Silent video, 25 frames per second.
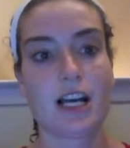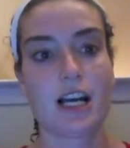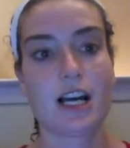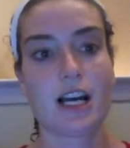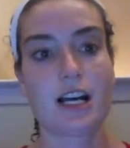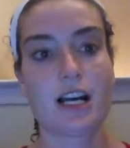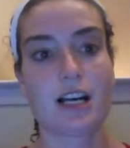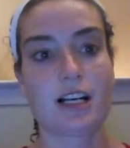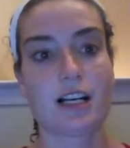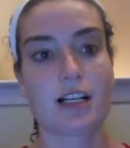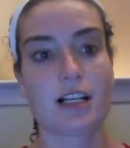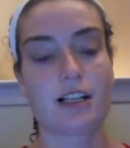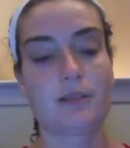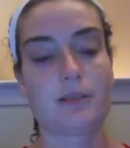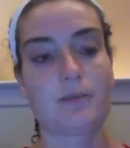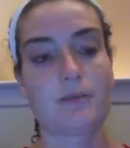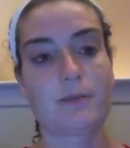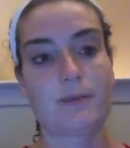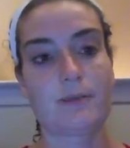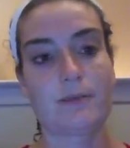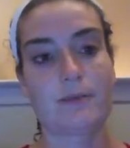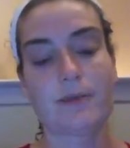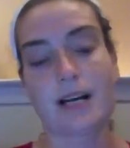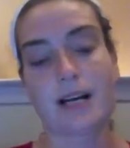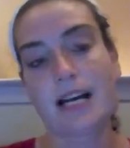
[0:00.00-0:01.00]

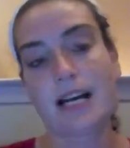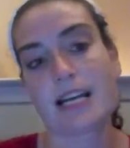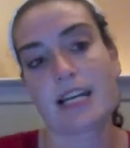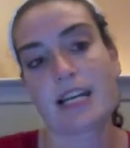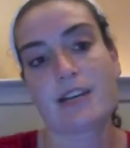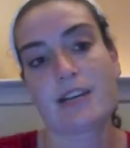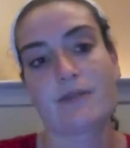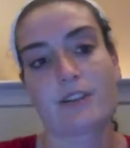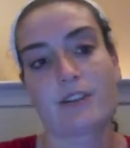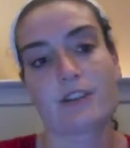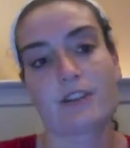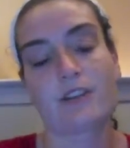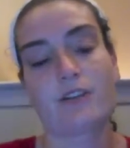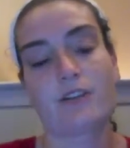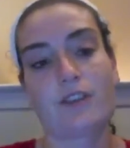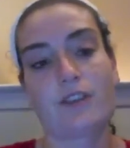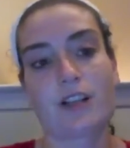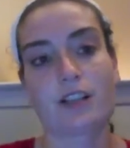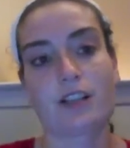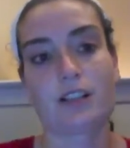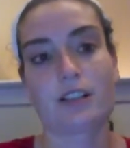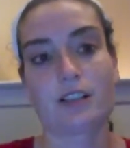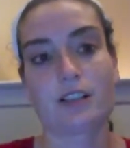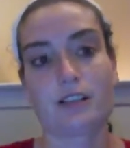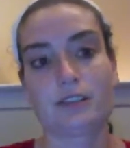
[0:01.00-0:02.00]
I give a
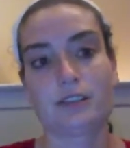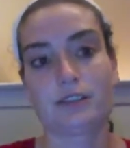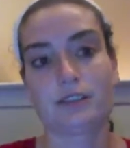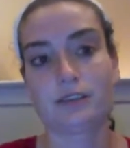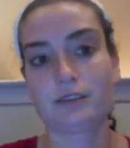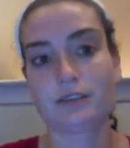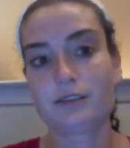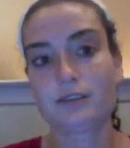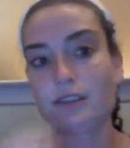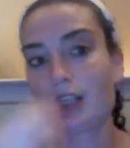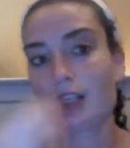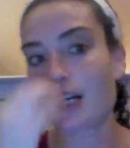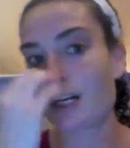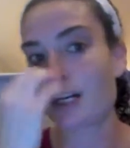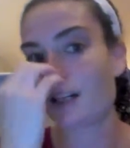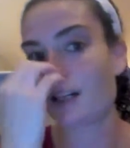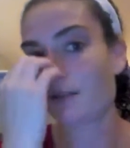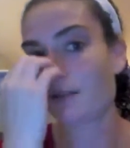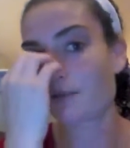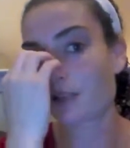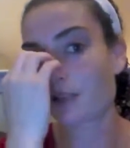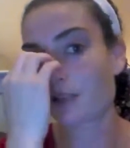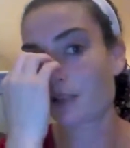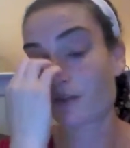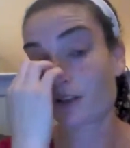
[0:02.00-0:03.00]
referral
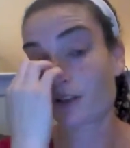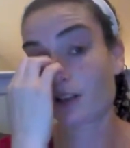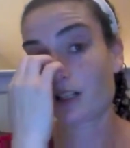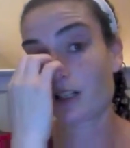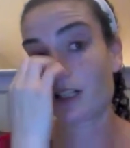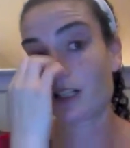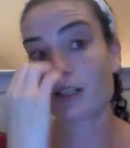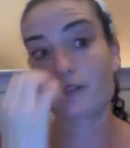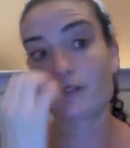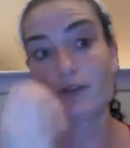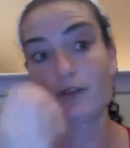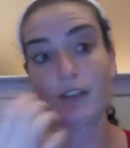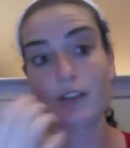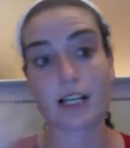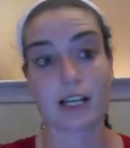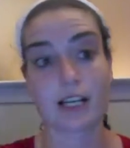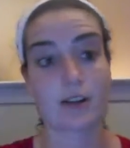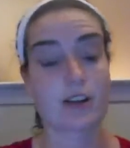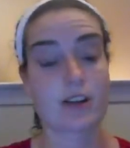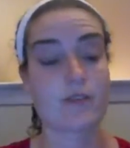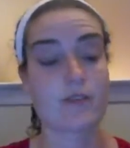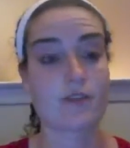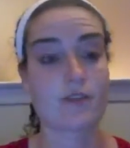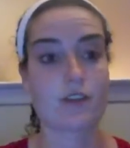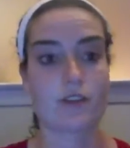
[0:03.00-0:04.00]
gift card
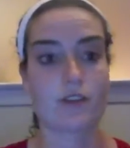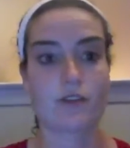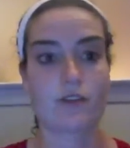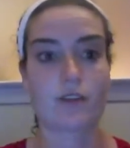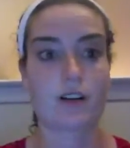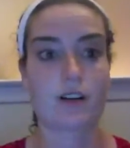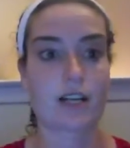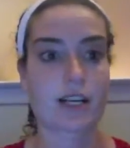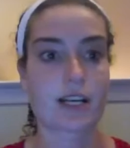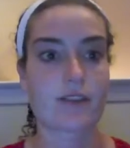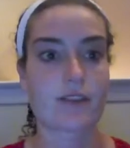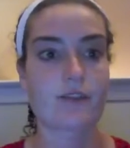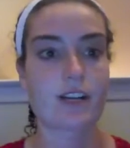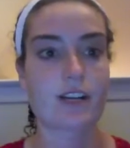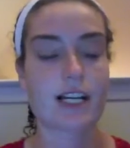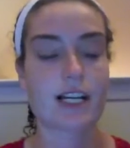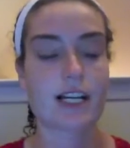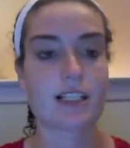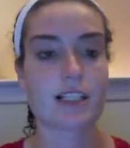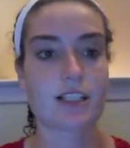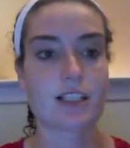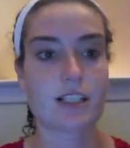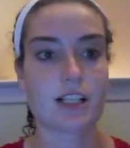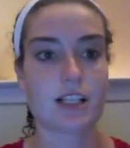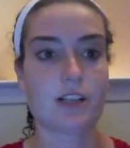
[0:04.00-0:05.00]
if you refer any
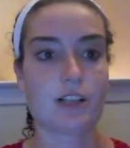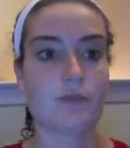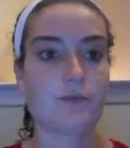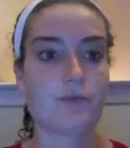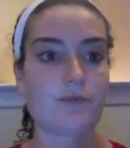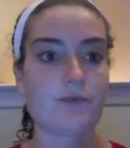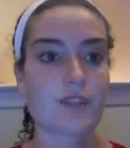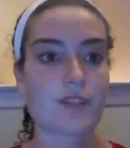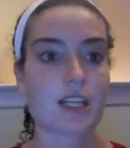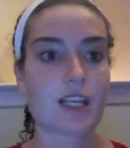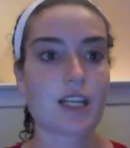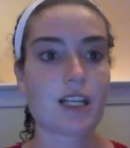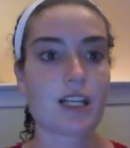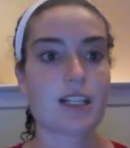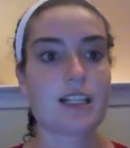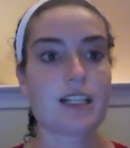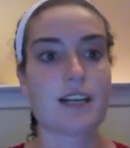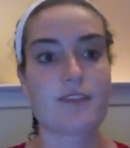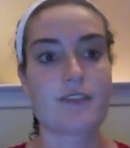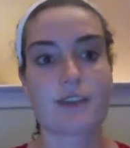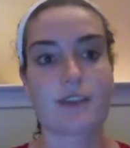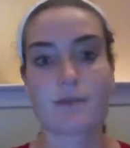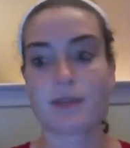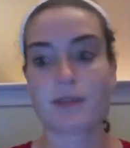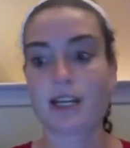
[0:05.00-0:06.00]
friends. So it's
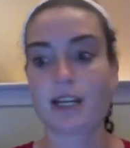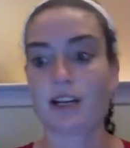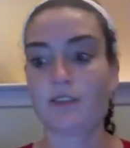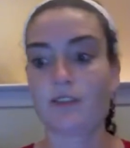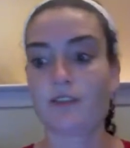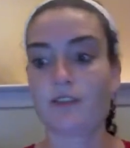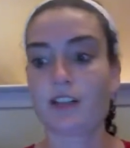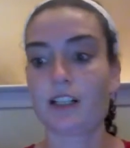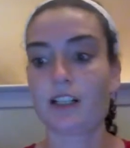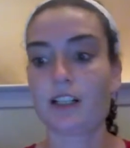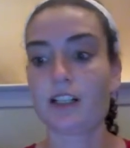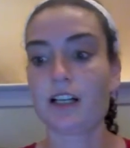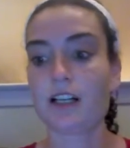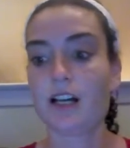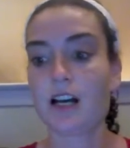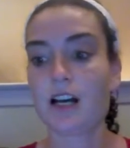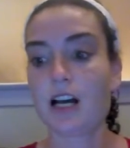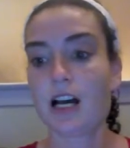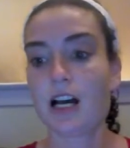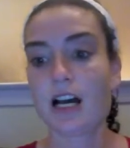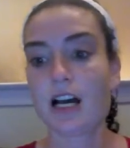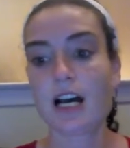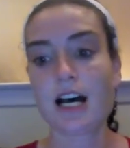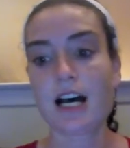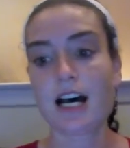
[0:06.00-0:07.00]
definitely been helpful.
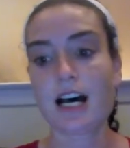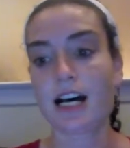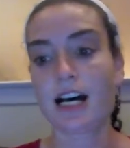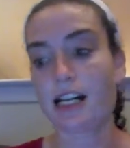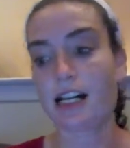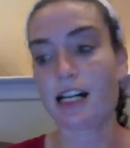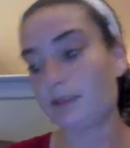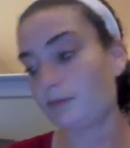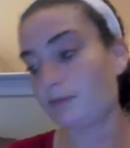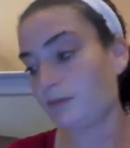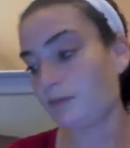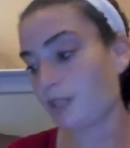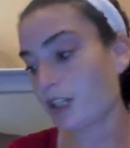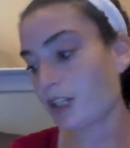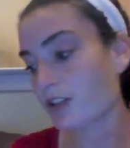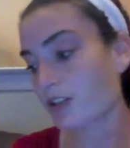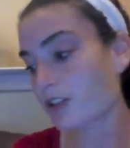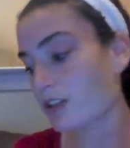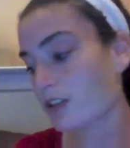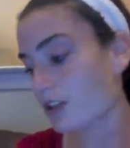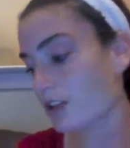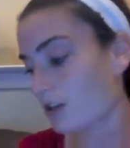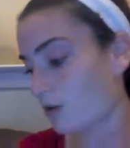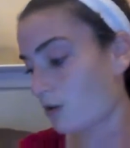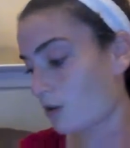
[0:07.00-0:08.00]
I'm just
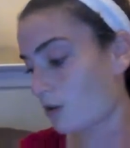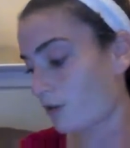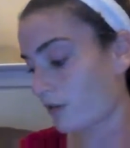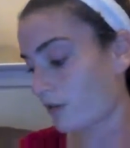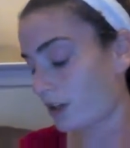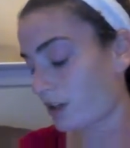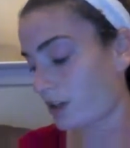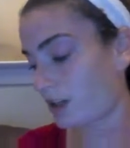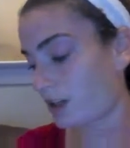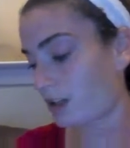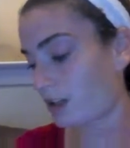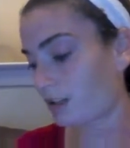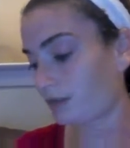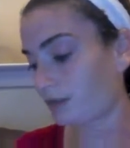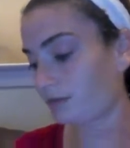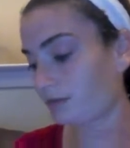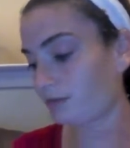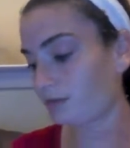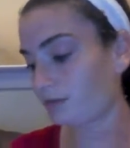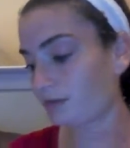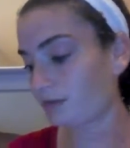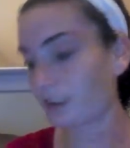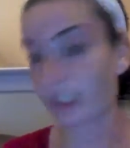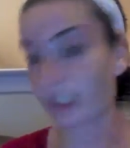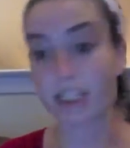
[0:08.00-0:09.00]
going to go over,
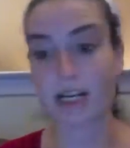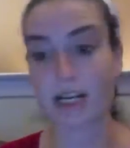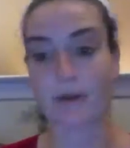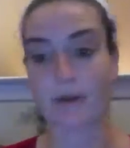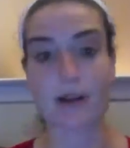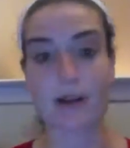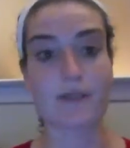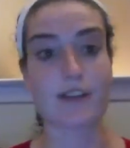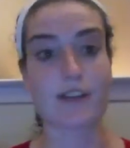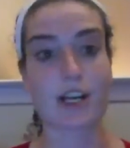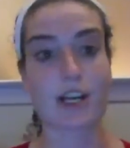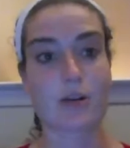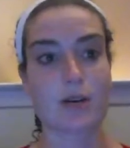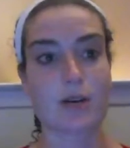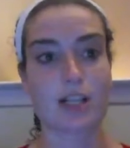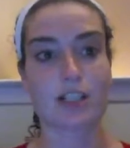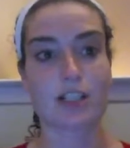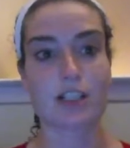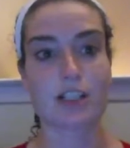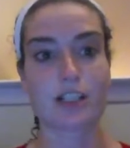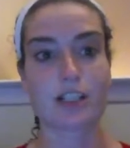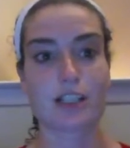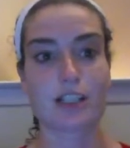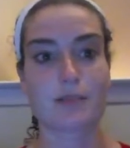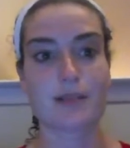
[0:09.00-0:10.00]
does anyone have any
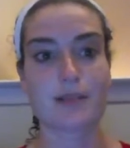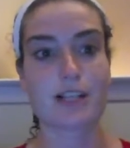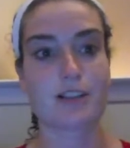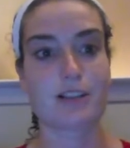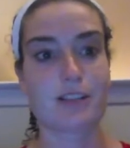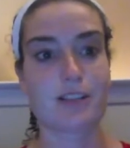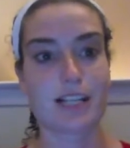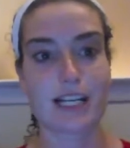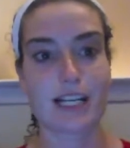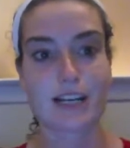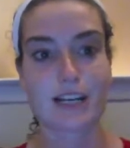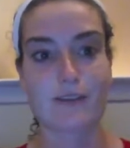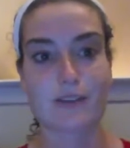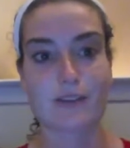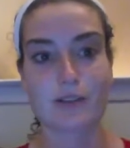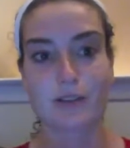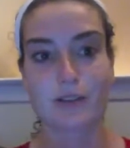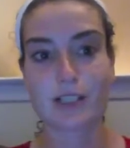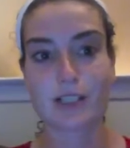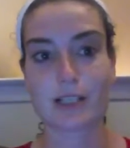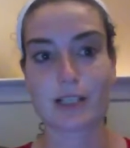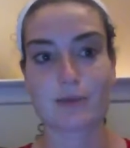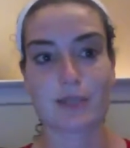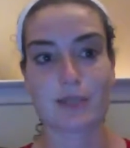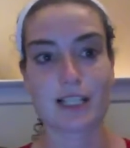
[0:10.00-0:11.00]
questions about any of those
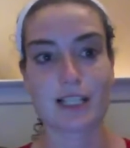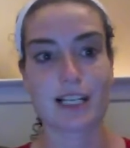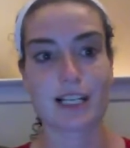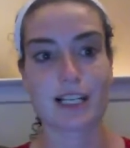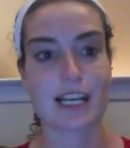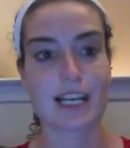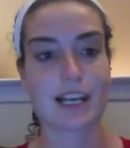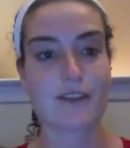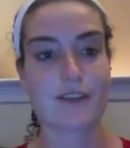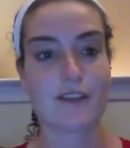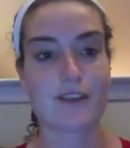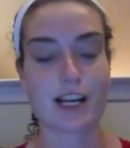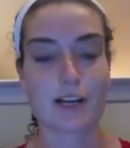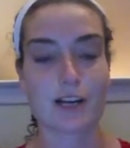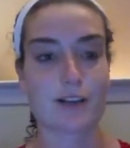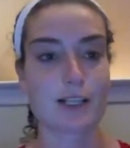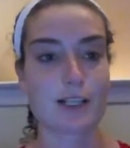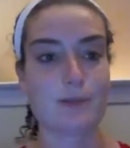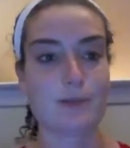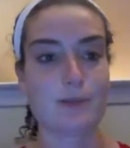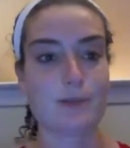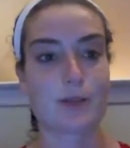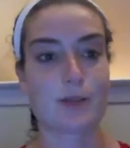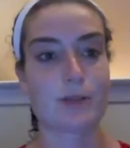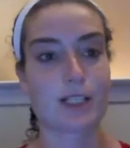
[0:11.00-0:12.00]
tips that I gave? I know I
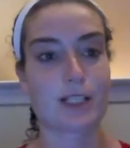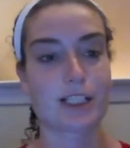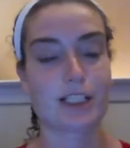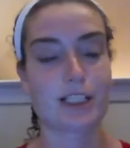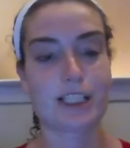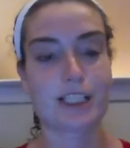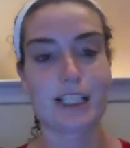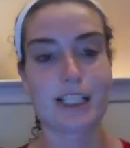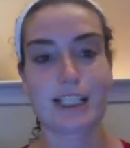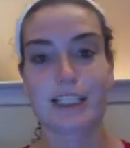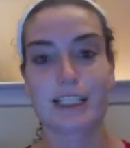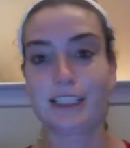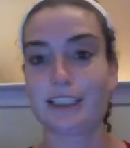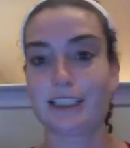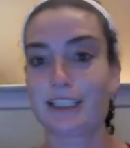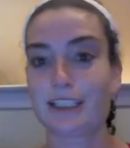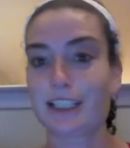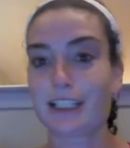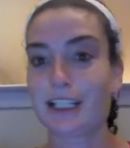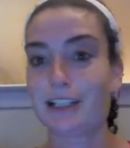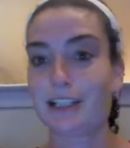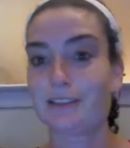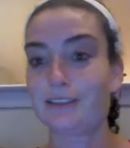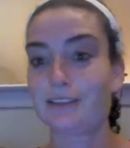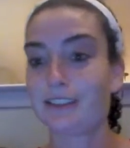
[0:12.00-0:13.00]
speak quickly and,
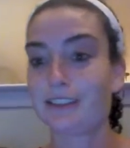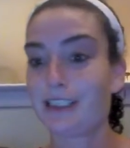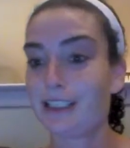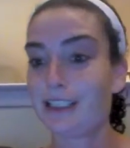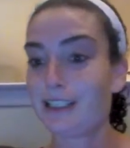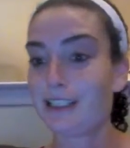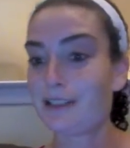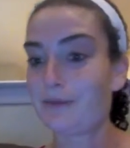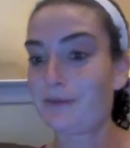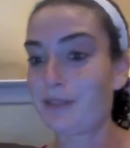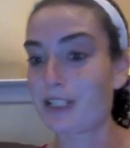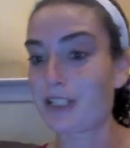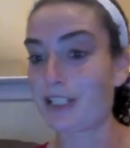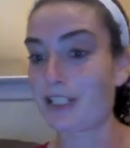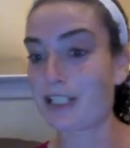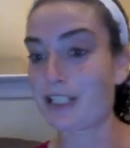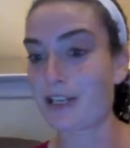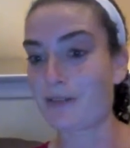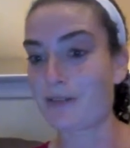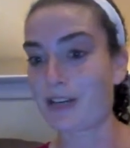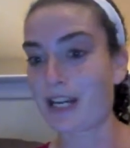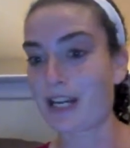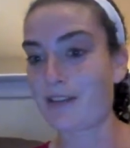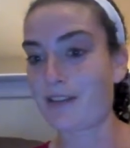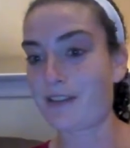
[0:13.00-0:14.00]
but does
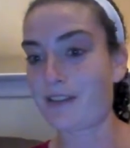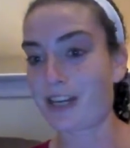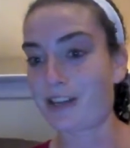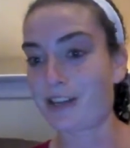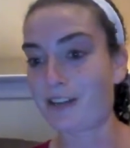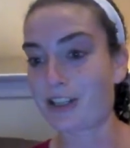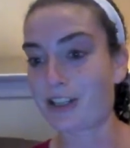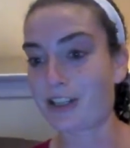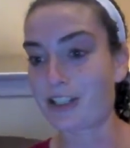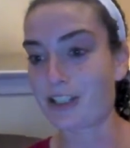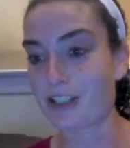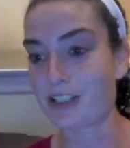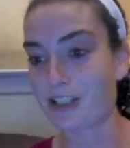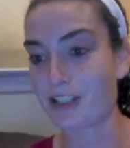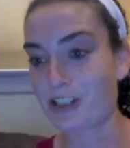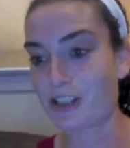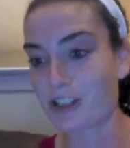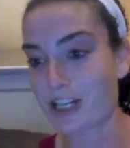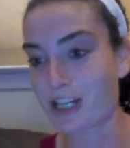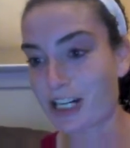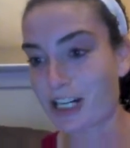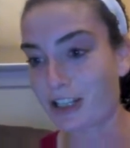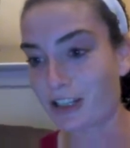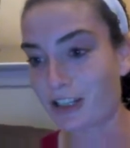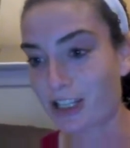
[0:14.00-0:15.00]
anyone have any questions? I'm just
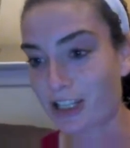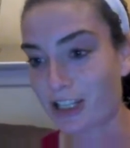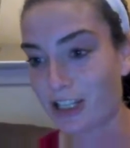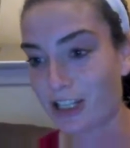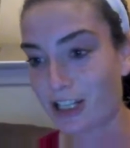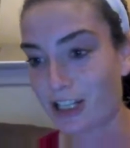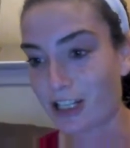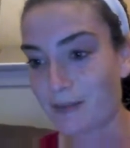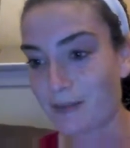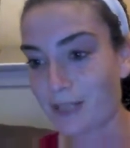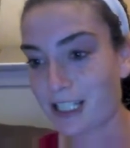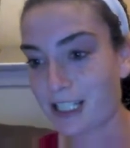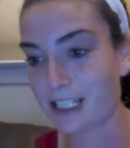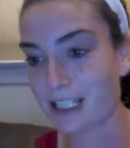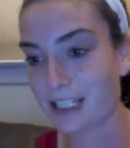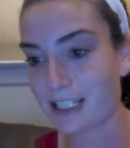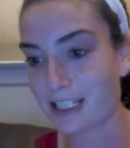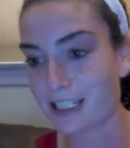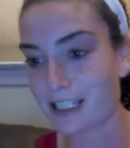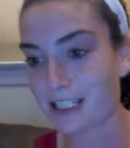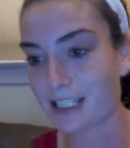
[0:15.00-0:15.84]
trying to look at the comments.